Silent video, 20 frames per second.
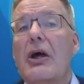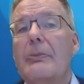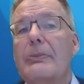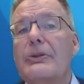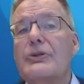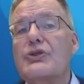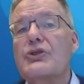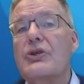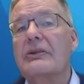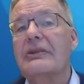
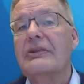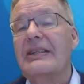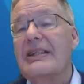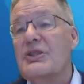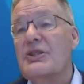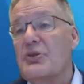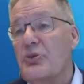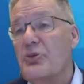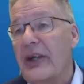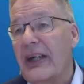but certainly
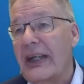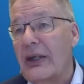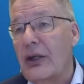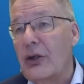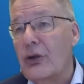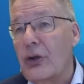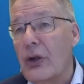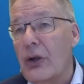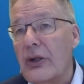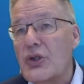it's very
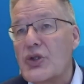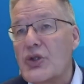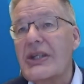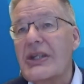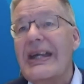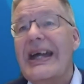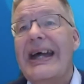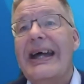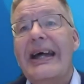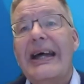
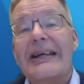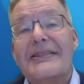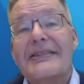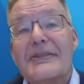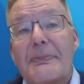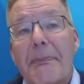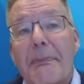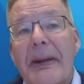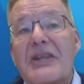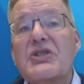encouraging,
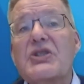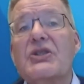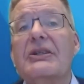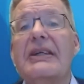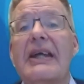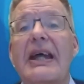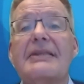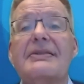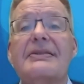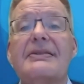
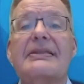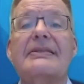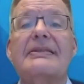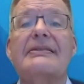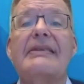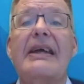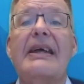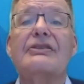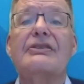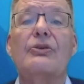especially as these
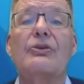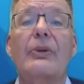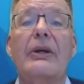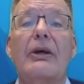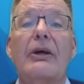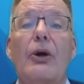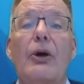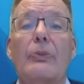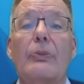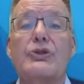data
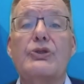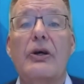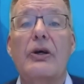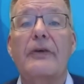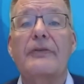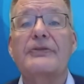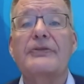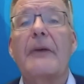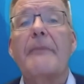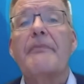were
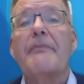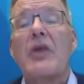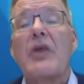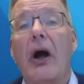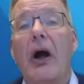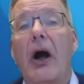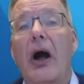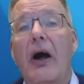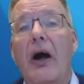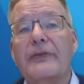observed
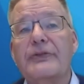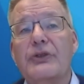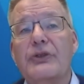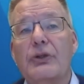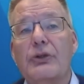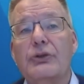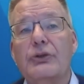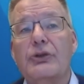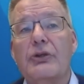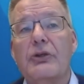after
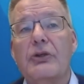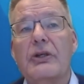the